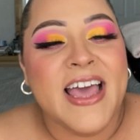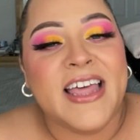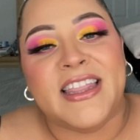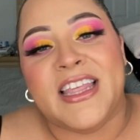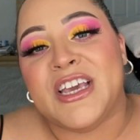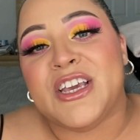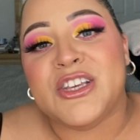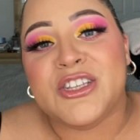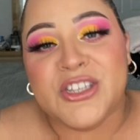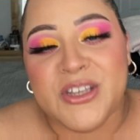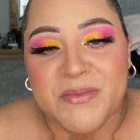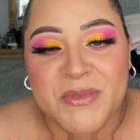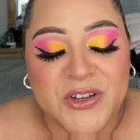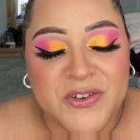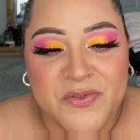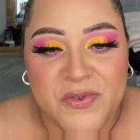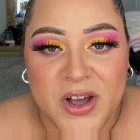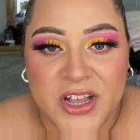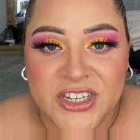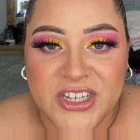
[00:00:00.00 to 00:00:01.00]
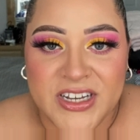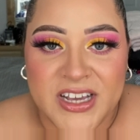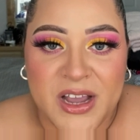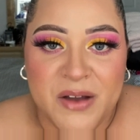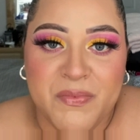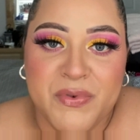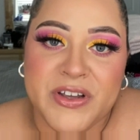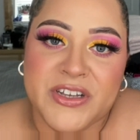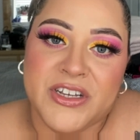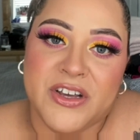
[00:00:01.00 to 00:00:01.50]
Thank you so much for watching. I
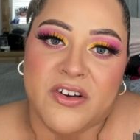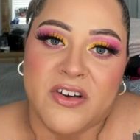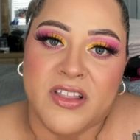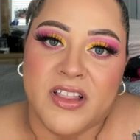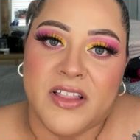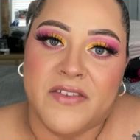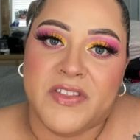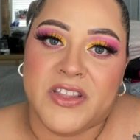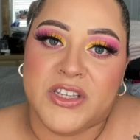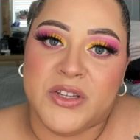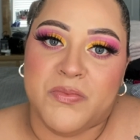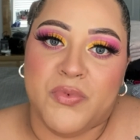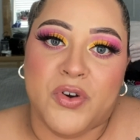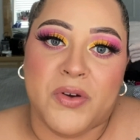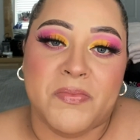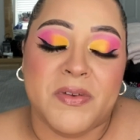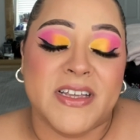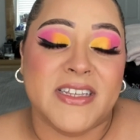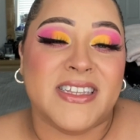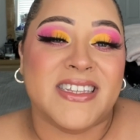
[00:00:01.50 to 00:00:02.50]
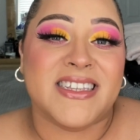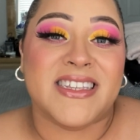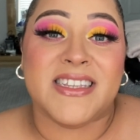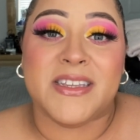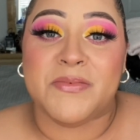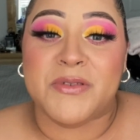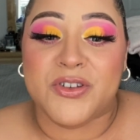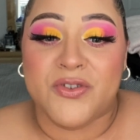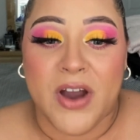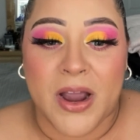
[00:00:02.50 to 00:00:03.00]
appreciate all the love and the support. Please
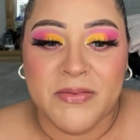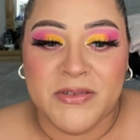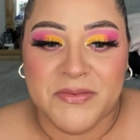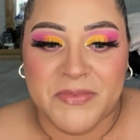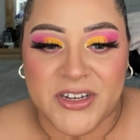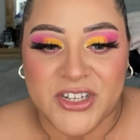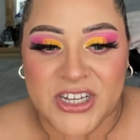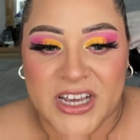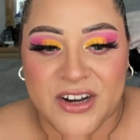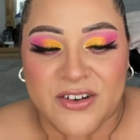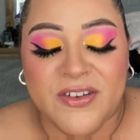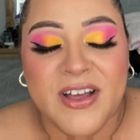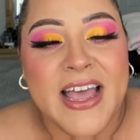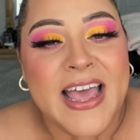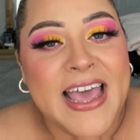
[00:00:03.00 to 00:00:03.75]
subscribe to my channel.